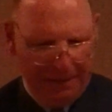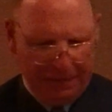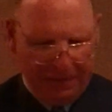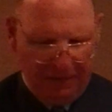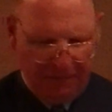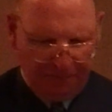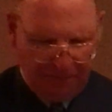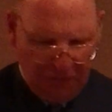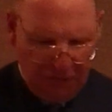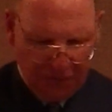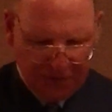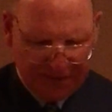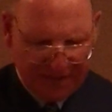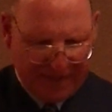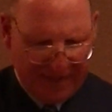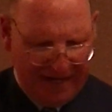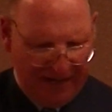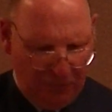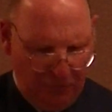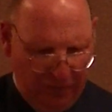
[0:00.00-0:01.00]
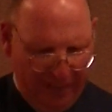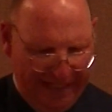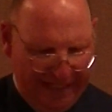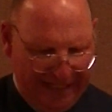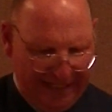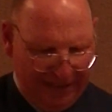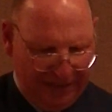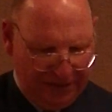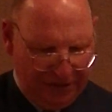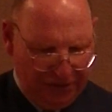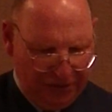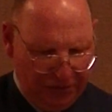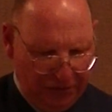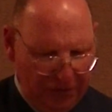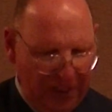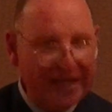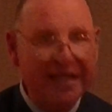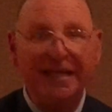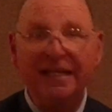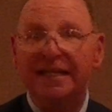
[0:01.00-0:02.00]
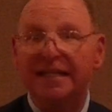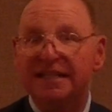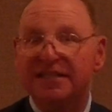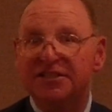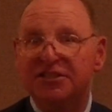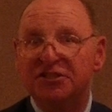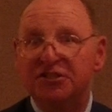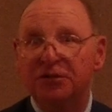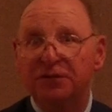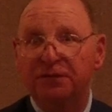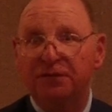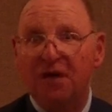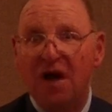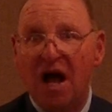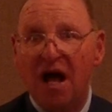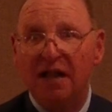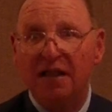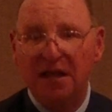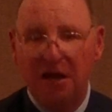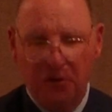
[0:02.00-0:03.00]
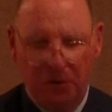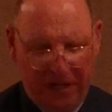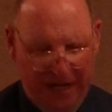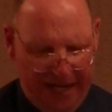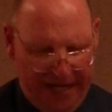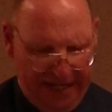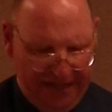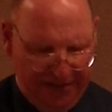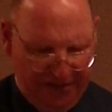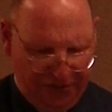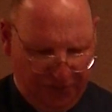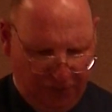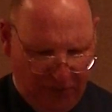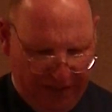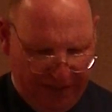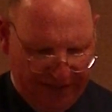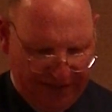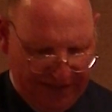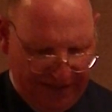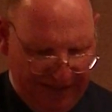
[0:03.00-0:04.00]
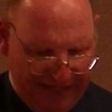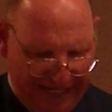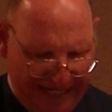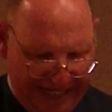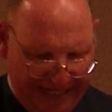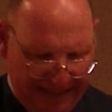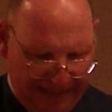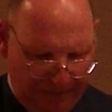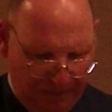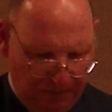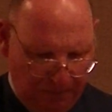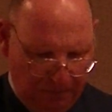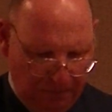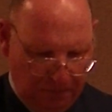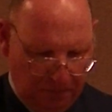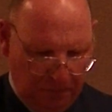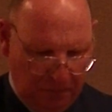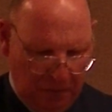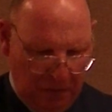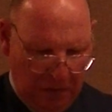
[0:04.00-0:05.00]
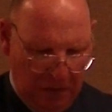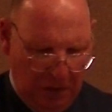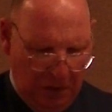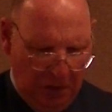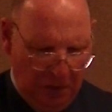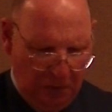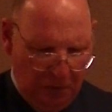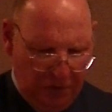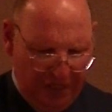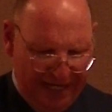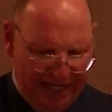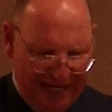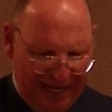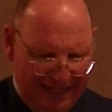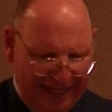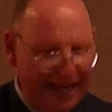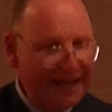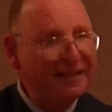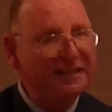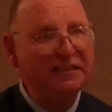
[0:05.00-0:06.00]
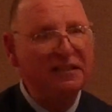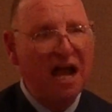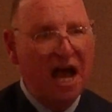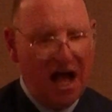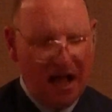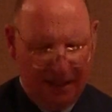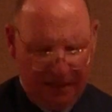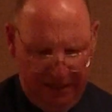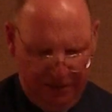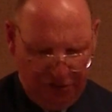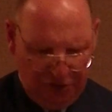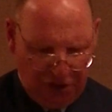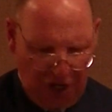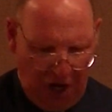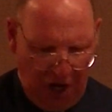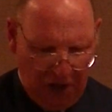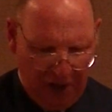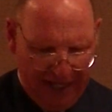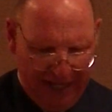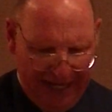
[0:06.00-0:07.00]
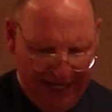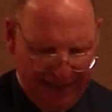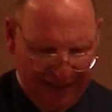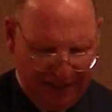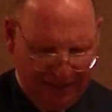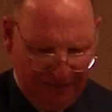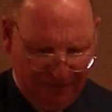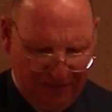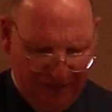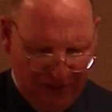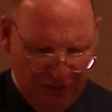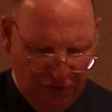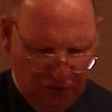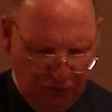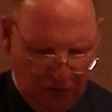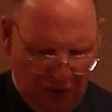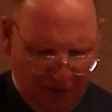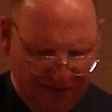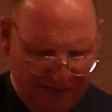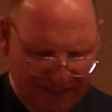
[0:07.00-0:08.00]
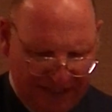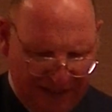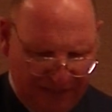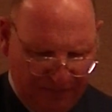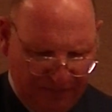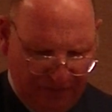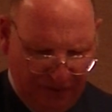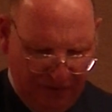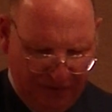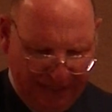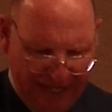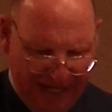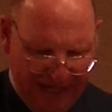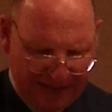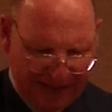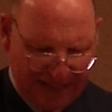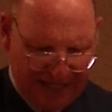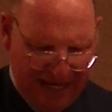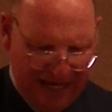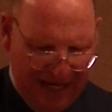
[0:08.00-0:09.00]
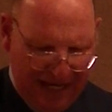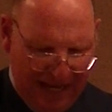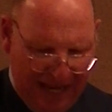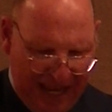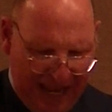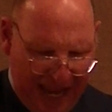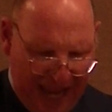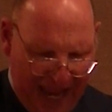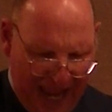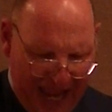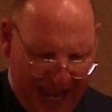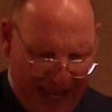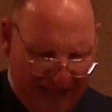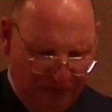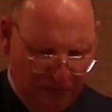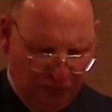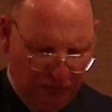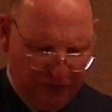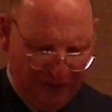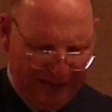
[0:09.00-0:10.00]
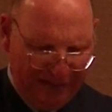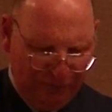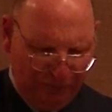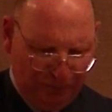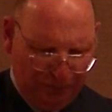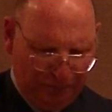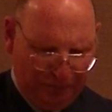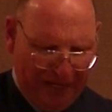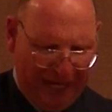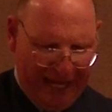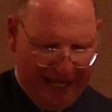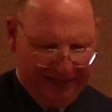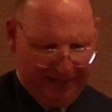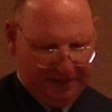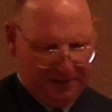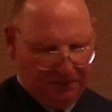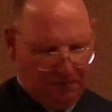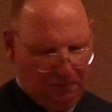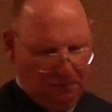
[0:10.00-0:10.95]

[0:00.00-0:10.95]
The first thing we can do is to follow Ezra's lead. We can acknowledge our individual sinfulness and repent.